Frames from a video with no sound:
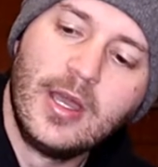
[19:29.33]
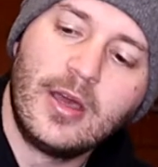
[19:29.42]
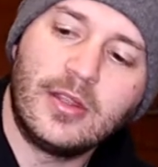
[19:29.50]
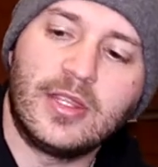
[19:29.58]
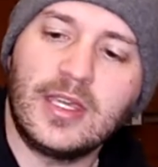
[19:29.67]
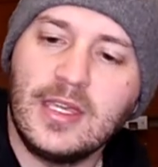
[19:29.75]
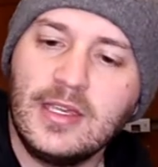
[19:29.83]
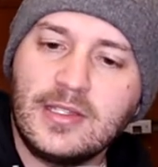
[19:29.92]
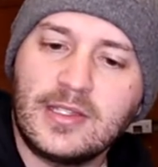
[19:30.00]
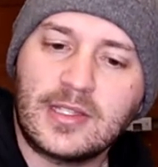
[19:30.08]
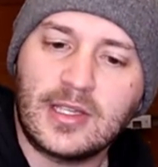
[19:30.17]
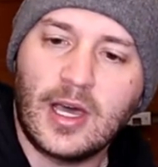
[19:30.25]

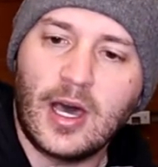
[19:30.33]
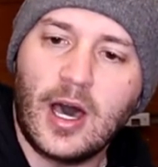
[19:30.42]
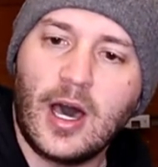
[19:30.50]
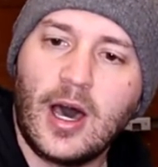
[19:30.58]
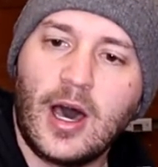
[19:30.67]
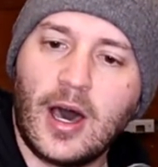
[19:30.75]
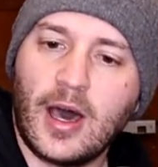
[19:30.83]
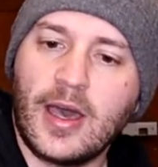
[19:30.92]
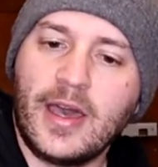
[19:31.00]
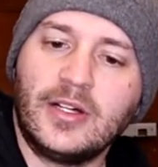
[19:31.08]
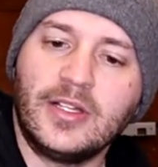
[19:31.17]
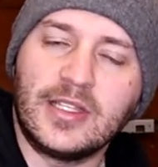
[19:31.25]
These
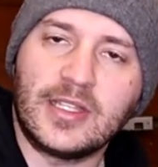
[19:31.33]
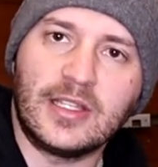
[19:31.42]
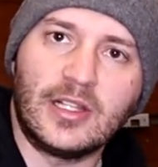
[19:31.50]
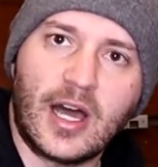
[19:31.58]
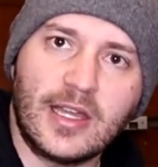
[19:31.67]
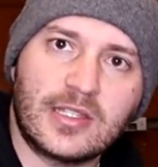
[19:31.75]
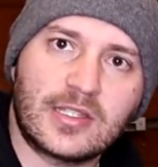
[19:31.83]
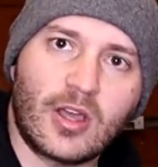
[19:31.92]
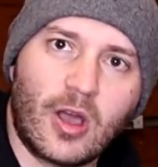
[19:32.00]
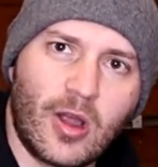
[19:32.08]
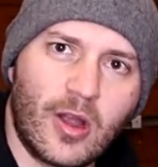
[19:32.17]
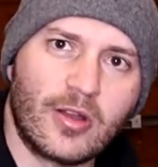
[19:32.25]
LED lights
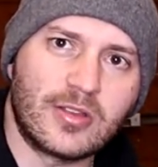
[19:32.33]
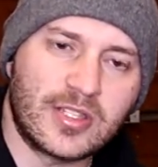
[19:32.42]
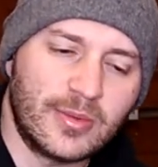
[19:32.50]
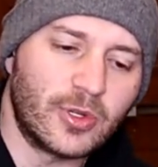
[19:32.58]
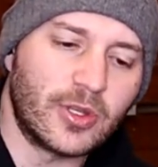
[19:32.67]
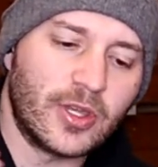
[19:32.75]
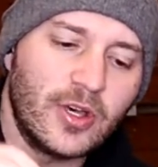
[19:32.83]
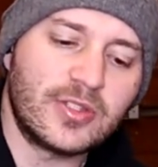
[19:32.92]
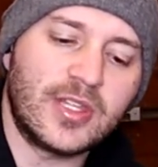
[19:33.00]
are similar to those.